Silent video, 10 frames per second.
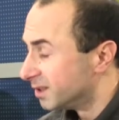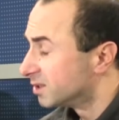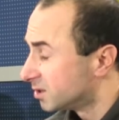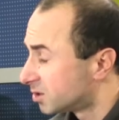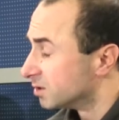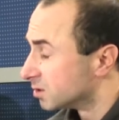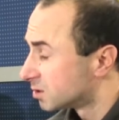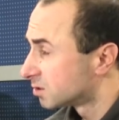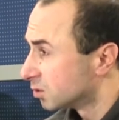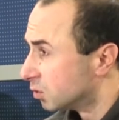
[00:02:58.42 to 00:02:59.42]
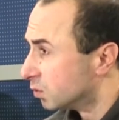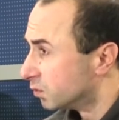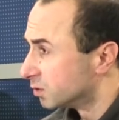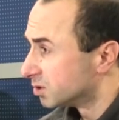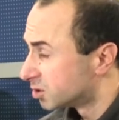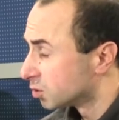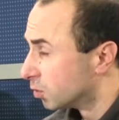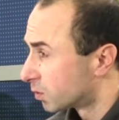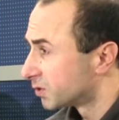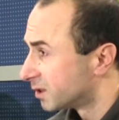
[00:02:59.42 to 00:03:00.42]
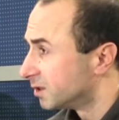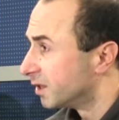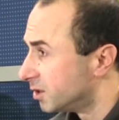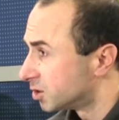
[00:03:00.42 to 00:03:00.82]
the existence of this or that